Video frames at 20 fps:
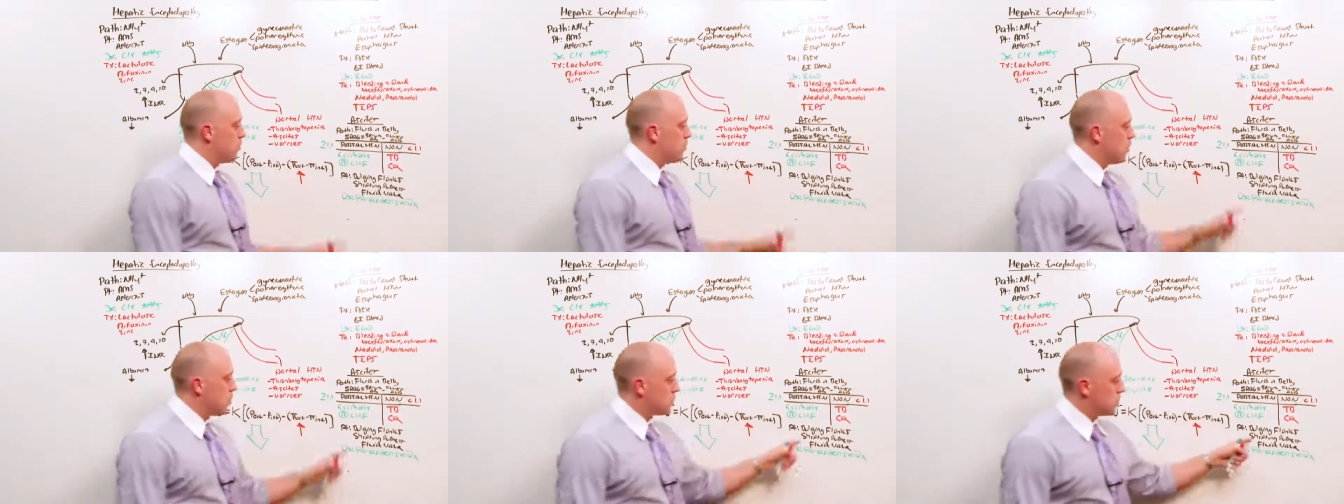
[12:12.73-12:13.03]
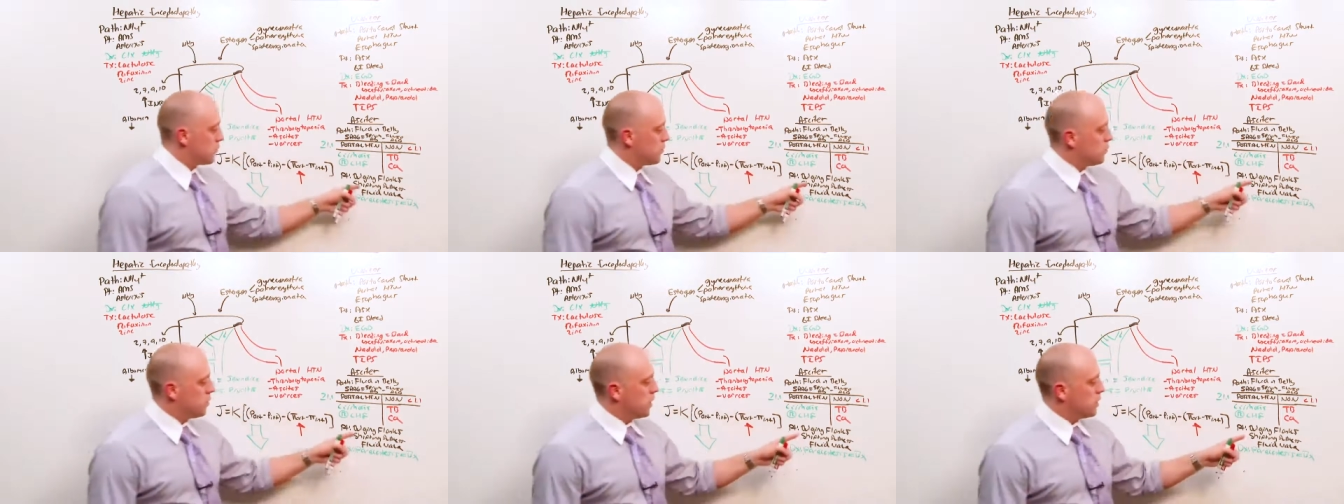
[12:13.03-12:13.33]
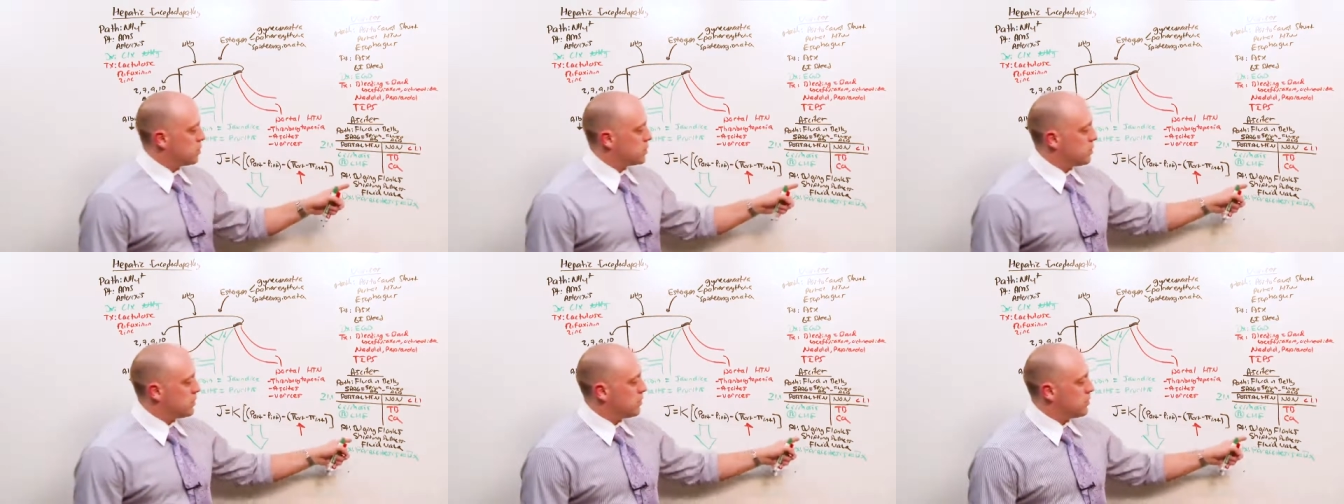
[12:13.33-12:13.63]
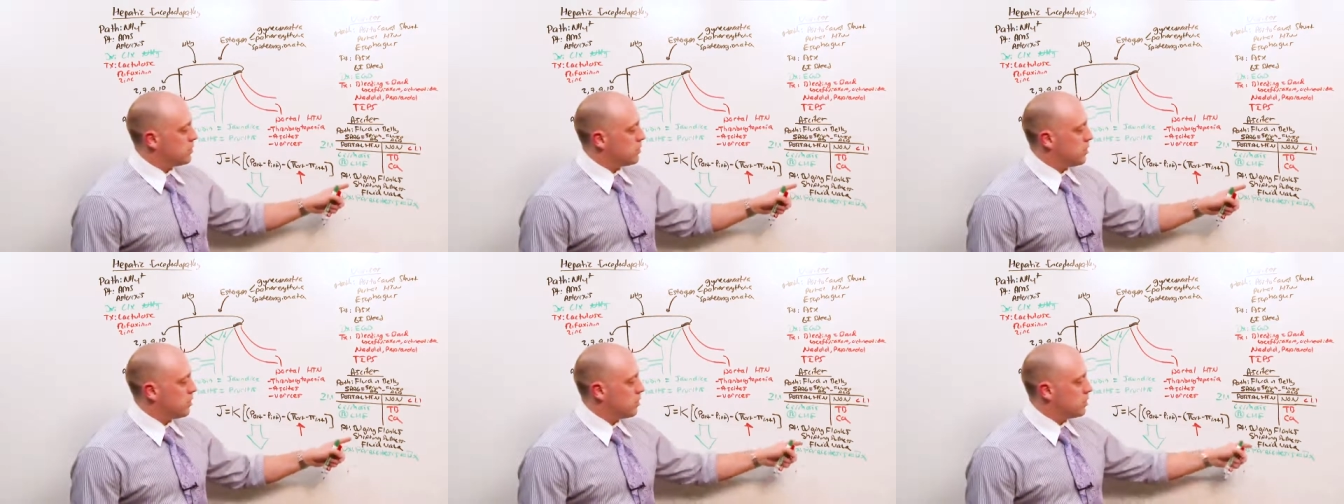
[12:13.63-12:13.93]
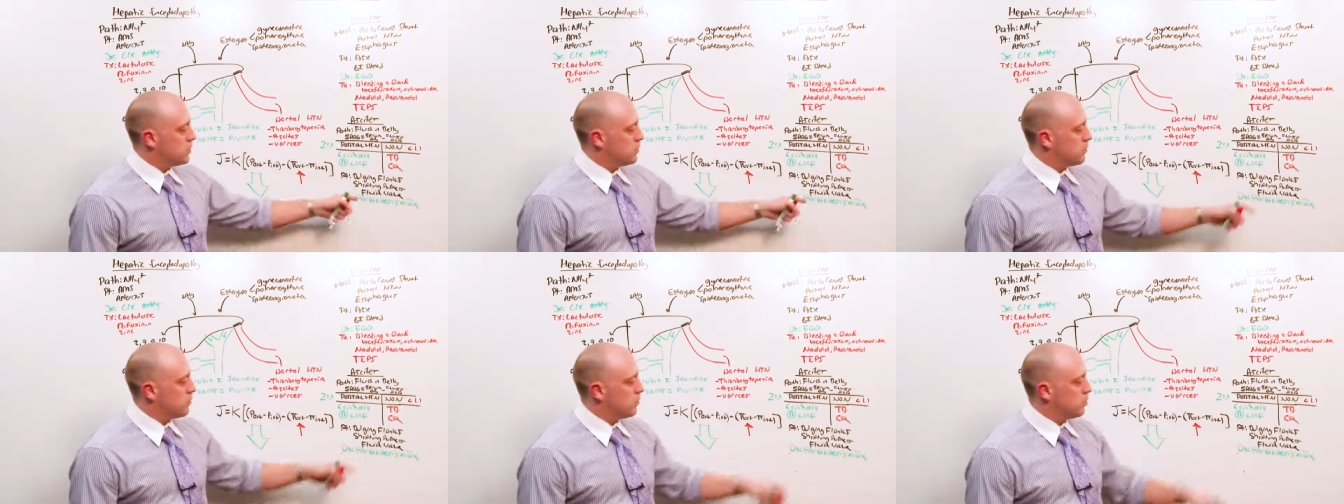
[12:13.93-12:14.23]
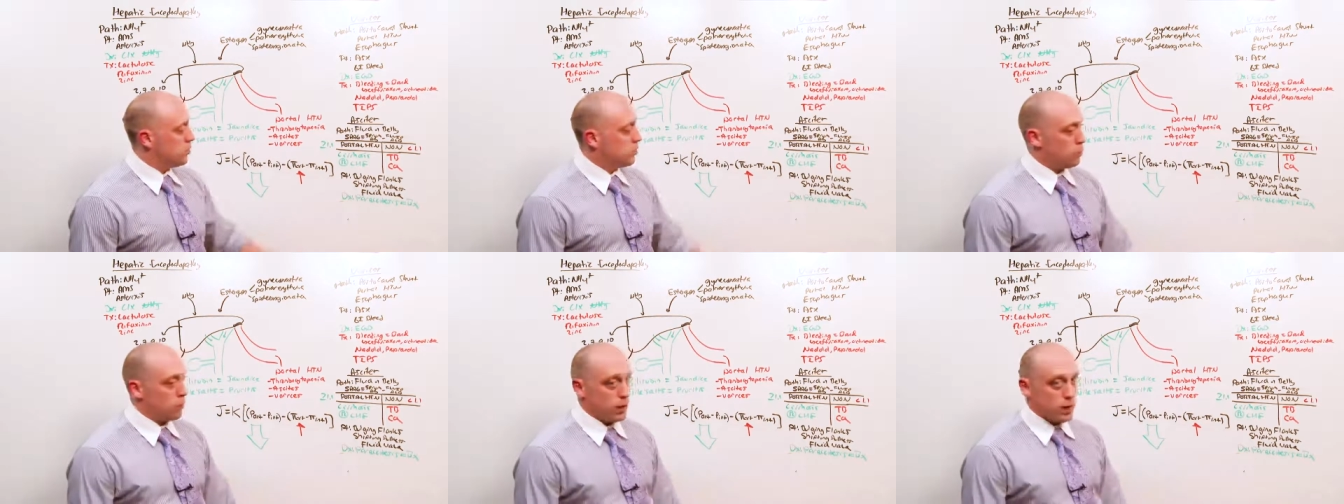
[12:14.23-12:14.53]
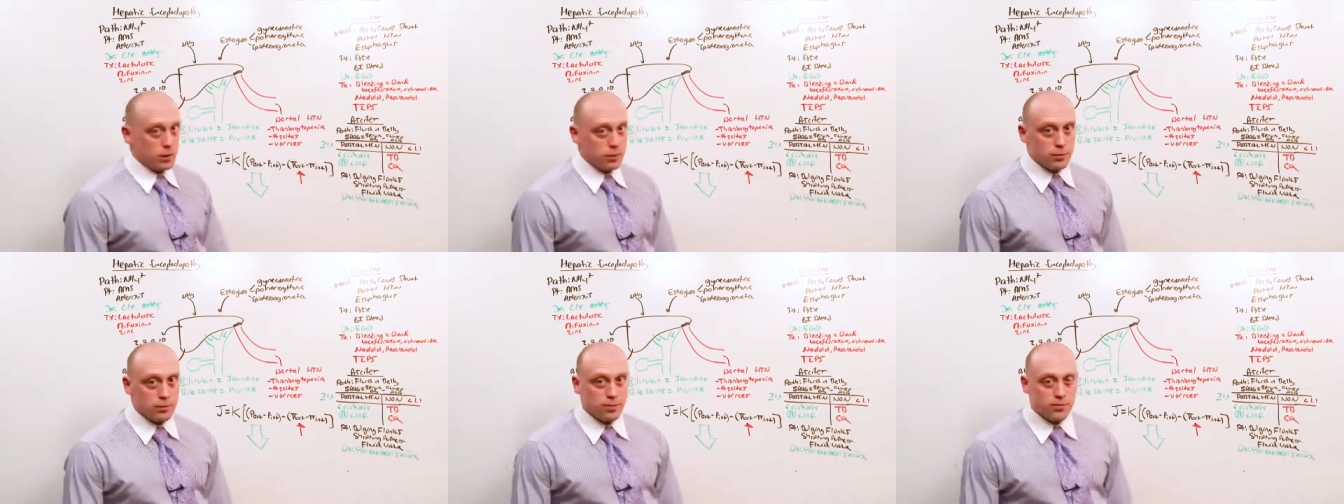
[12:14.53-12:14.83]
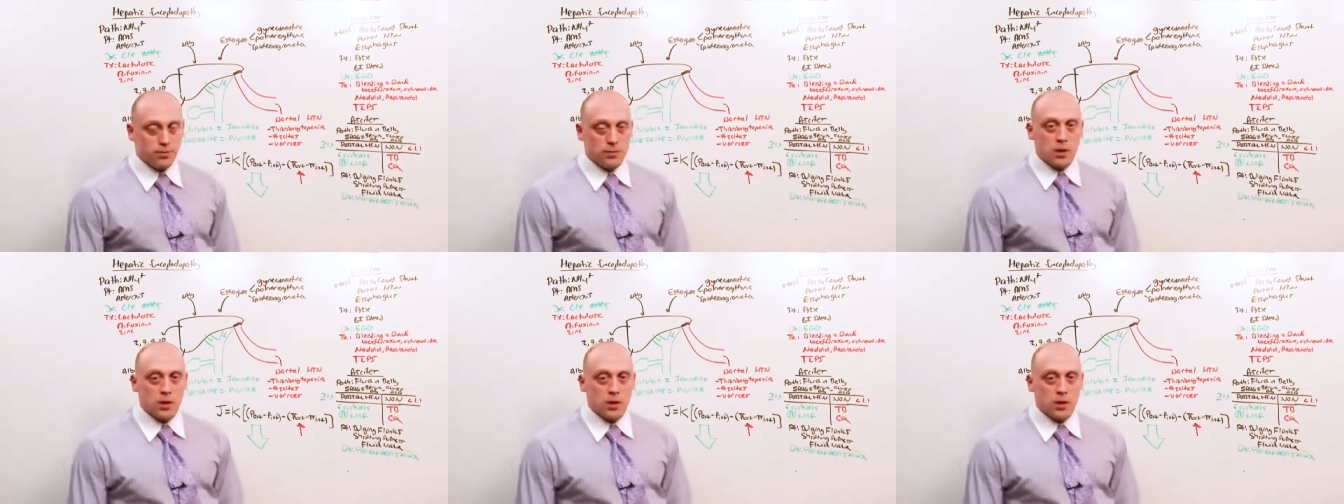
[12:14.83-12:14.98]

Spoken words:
Bulging flanks, shifting dullness, and fluid wave.